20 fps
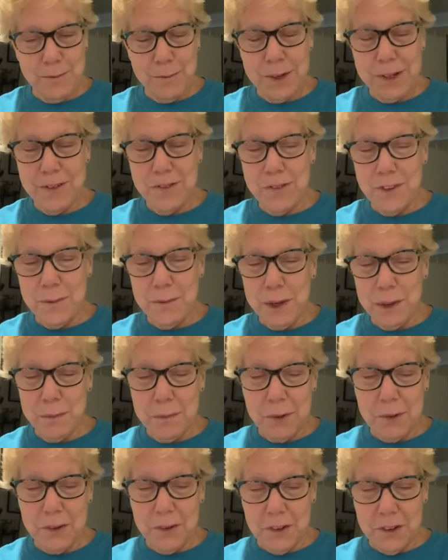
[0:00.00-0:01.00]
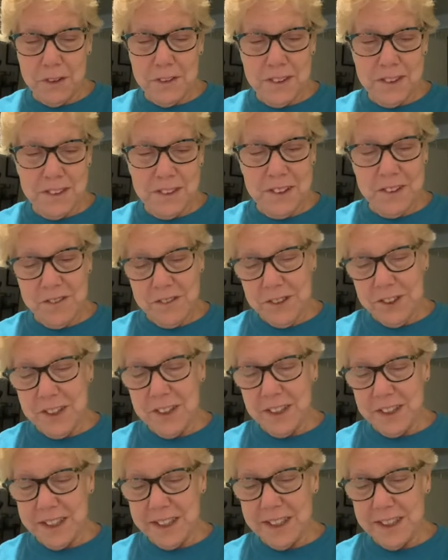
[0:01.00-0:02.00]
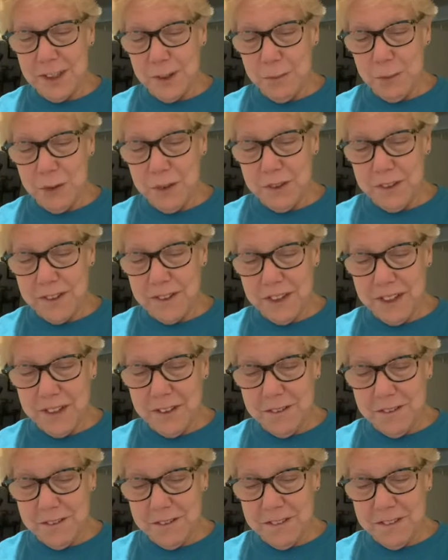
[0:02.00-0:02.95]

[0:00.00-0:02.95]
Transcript: But remember all the different collectible stuff?